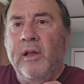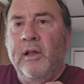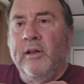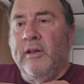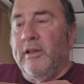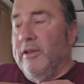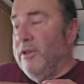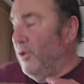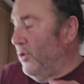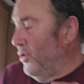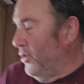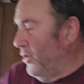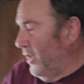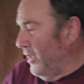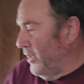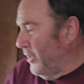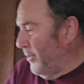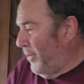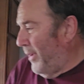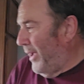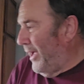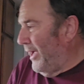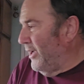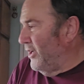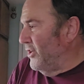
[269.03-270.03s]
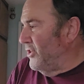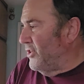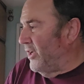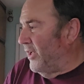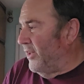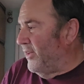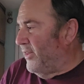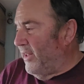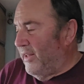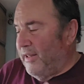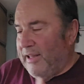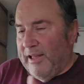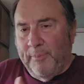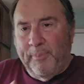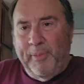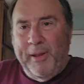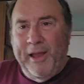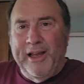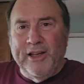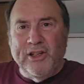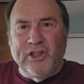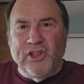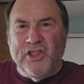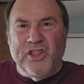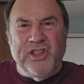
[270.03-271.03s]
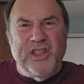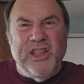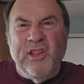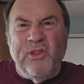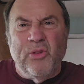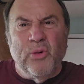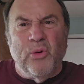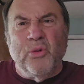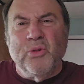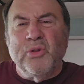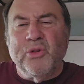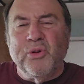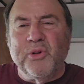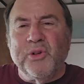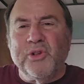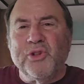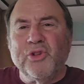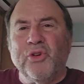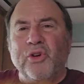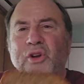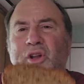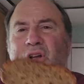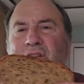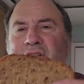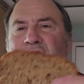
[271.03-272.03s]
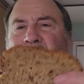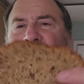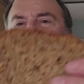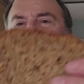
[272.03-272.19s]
Does it look like the package? I think that package is see-through, so it sure does.